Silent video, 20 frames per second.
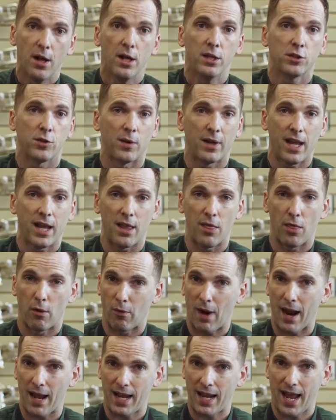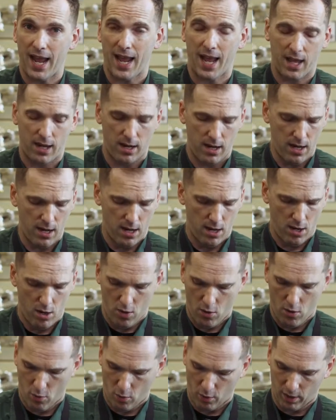So again, the right hand,
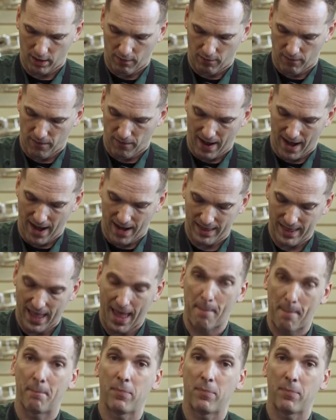we're going to find that